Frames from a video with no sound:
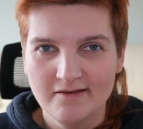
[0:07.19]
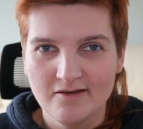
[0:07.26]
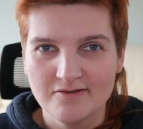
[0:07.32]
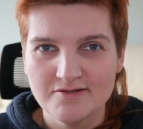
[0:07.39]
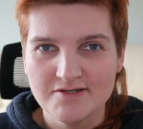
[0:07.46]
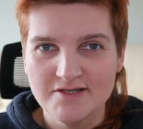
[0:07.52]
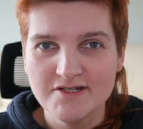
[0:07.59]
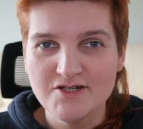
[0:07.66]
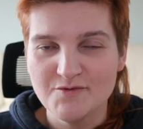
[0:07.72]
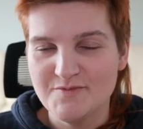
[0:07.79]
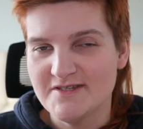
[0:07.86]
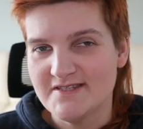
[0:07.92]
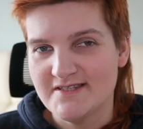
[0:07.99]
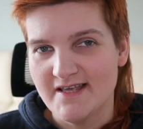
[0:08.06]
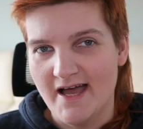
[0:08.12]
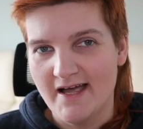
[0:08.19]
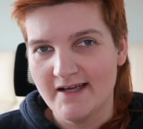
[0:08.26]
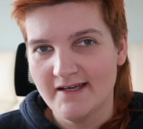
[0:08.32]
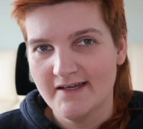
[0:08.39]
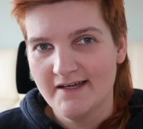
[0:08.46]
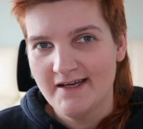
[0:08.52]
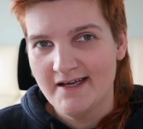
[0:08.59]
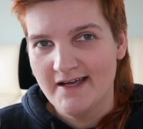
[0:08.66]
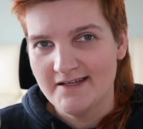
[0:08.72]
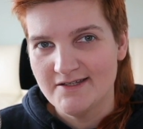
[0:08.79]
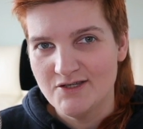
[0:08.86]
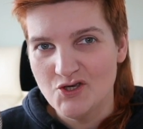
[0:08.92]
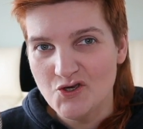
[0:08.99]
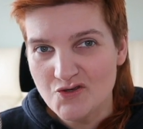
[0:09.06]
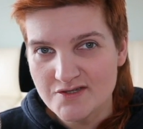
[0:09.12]
on Syntropy Stack and
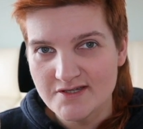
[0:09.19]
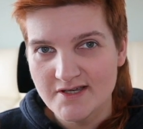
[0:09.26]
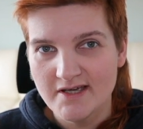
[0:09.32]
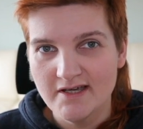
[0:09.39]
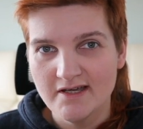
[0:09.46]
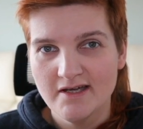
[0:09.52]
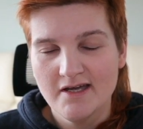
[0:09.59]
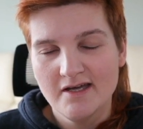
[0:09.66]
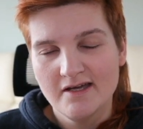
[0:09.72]
using